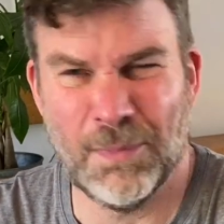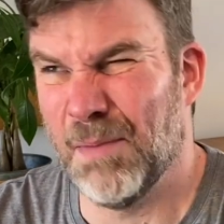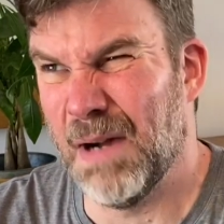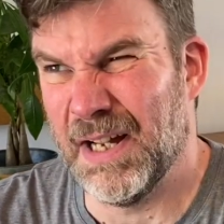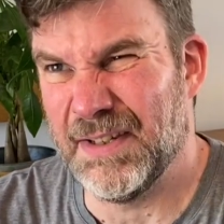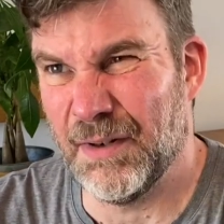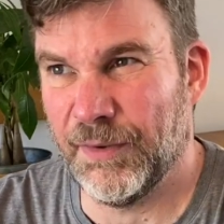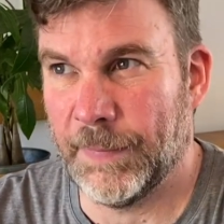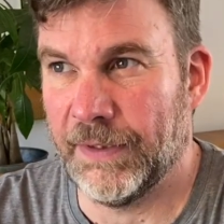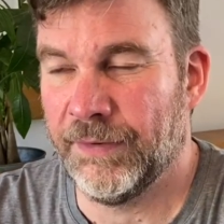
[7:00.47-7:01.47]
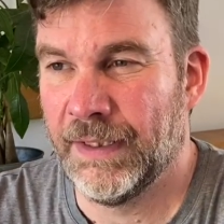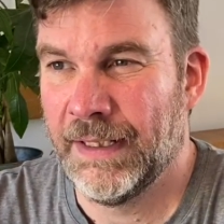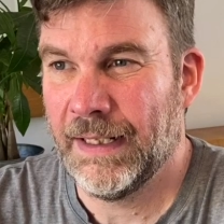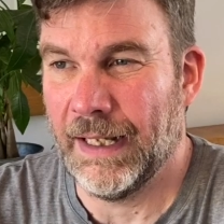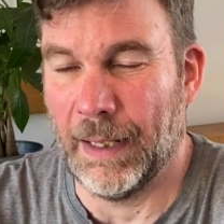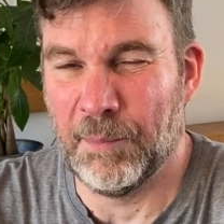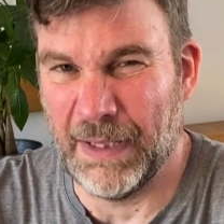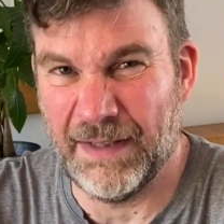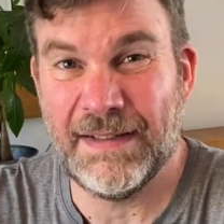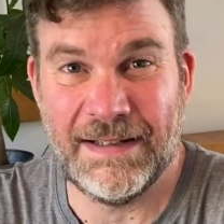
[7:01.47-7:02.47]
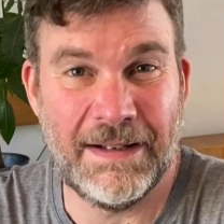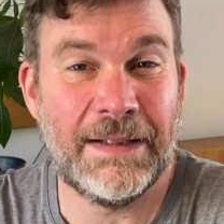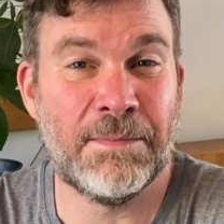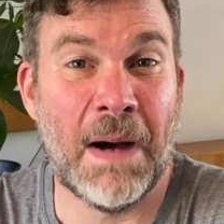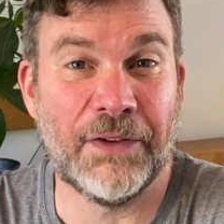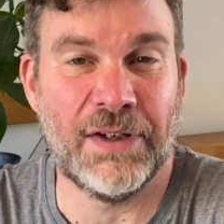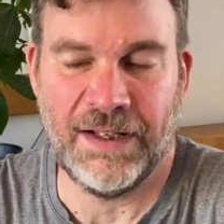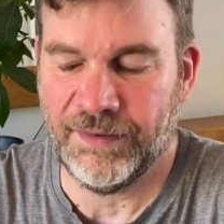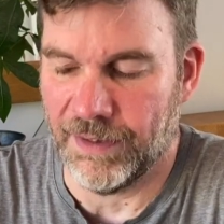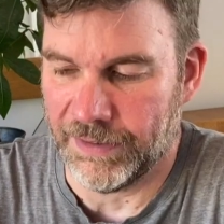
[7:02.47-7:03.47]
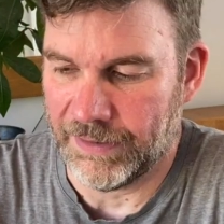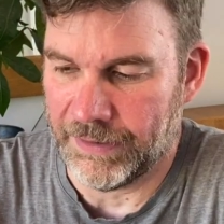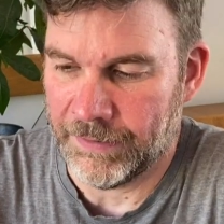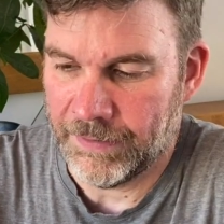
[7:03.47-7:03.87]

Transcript: Well, I might do, I suppose, um, but it's it's much less likely.